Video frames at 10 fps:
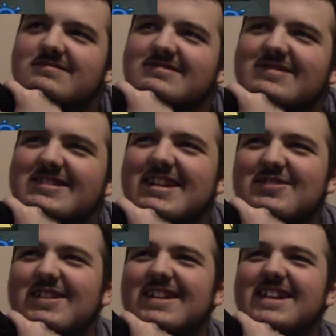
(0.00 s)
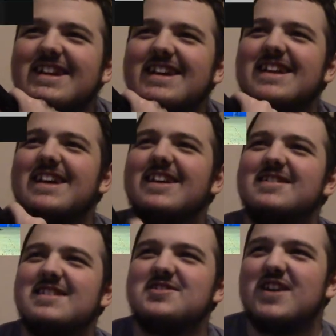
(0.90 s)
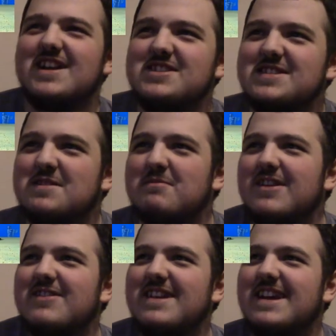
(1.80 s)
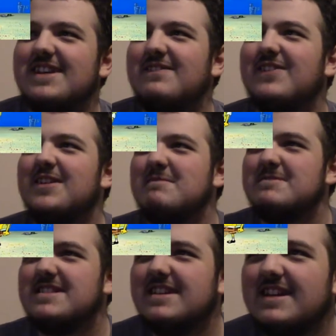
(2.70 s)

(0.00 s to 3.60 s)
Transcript: Was that Twilight again? Sin Tragedy's a brony, confirmed.